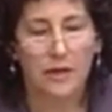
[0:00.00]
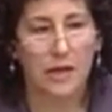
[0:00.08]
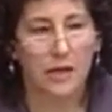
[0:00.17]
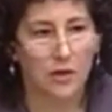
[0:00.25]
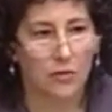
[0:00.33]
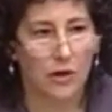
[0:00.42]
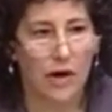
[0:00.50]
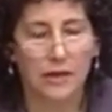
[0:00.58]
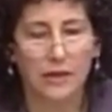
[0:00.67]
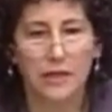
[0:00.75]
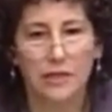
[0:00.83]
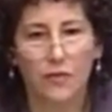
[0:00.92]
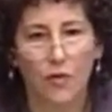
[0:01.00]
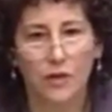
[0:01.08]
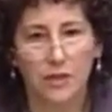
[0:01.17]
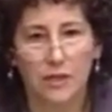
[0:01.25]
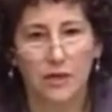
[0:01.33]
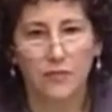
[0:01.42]
that there were at least
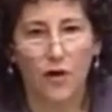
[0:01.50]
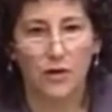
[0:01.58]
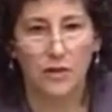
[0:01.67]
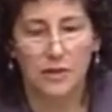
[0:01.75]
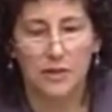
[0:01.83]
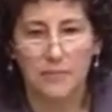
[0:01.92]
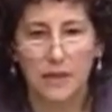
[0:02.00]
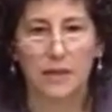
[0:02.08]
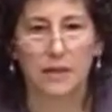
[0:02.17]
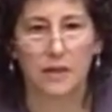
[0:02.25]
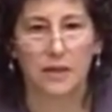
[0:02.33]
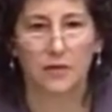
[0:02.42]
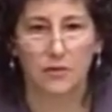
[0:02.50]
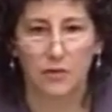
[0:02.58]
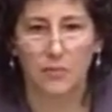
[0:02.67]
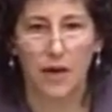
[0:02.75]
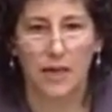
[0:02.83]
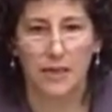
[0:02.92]
14 faults immediately under
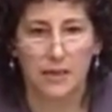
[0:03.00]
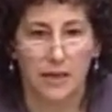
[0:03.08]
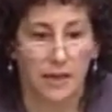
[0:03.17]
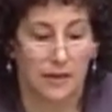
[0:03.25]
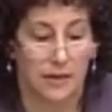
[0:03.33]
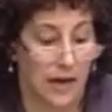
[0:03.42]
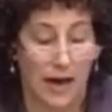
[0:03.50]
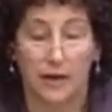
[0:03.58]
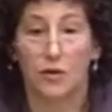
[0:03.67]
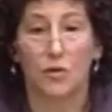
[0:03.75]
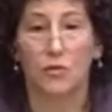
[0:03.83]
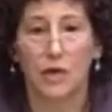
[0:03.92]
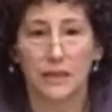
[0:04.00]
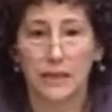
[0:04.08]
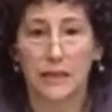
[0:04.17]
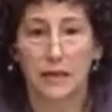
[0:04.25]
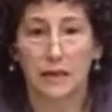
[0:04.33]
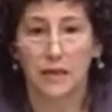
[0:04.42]
the mine site? I said, I had no
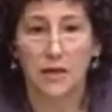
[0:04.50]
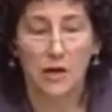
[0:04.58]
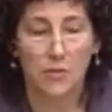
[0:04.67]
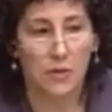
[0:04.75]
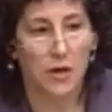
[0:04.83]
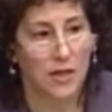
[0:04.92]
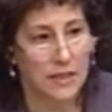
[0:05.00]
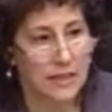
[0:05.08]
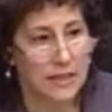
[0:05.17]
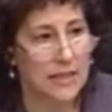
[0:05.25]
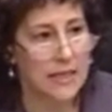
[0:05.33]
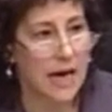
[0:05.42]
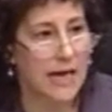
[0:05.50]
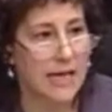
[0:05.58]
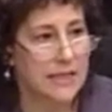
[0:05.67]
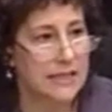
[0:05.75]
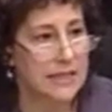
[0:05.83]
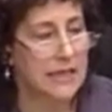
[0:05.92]
idea, because the
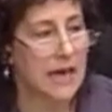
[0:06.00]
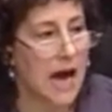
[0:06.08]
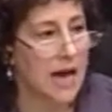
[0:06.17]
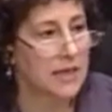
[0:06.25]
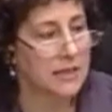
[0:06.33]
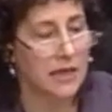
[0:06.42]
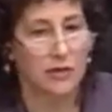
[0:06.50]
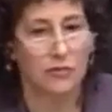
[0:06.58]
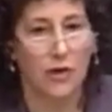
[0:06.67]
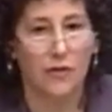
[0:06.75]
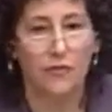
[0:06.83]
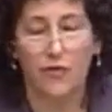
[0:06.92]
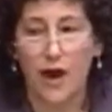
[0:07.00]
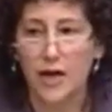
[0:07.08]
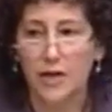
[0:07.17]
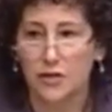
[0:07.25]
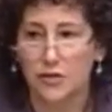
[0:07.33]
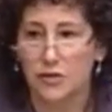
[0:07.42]
EIS denies that there are
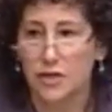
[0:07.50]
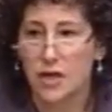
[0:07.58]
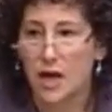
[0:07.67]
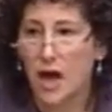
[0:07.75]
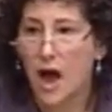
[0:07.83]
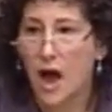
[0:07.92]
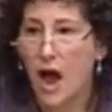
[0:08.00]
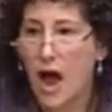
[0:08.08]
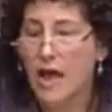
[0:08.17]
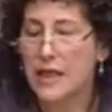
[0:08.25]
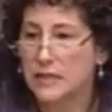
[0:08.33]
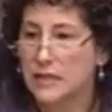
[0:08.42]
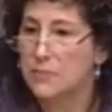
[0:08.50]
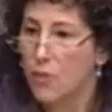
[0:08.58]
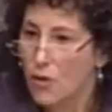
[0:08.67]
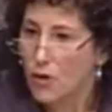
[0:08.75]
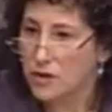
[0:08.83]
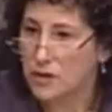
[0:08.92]
fractures, and that's
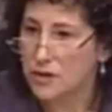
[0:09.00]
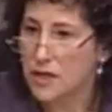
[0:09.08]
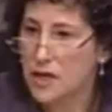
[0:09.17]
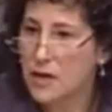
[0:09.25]
important,